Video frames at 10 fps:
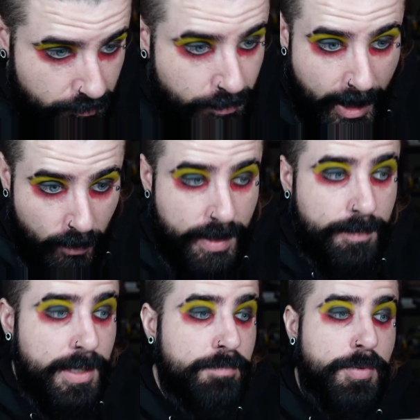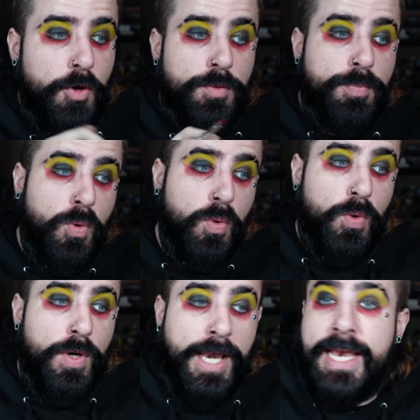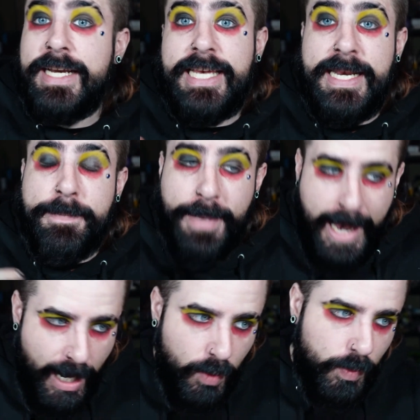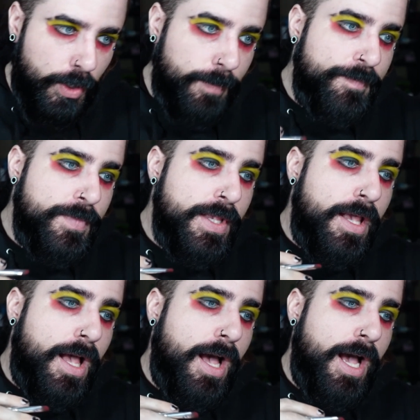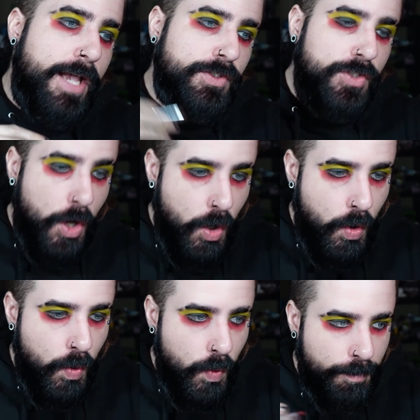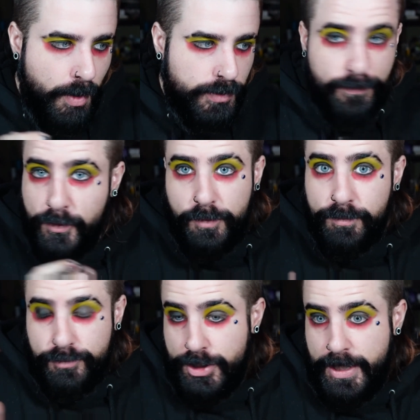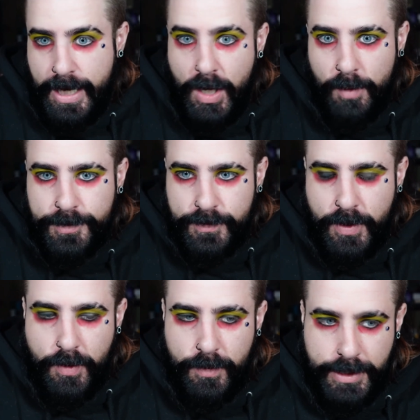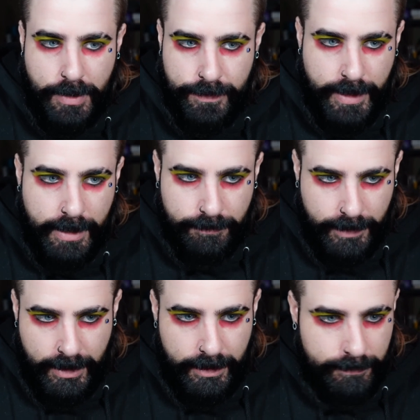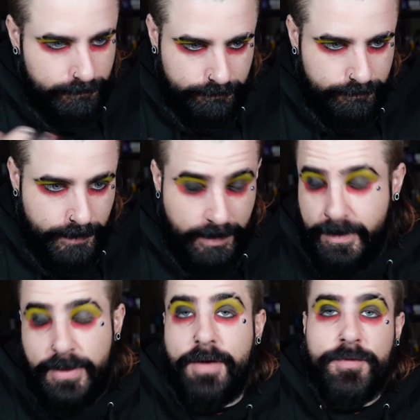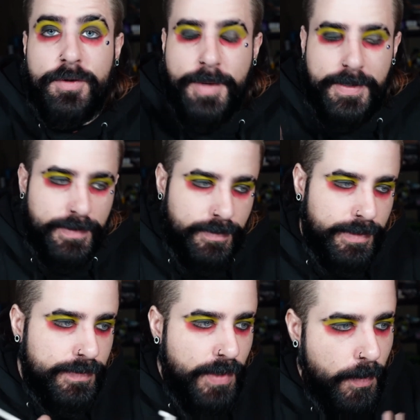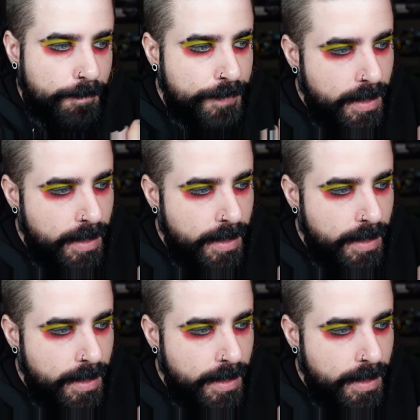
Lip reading: women, both poor and in power, so most of whom she had helped. So, you know, they loved her, basically. So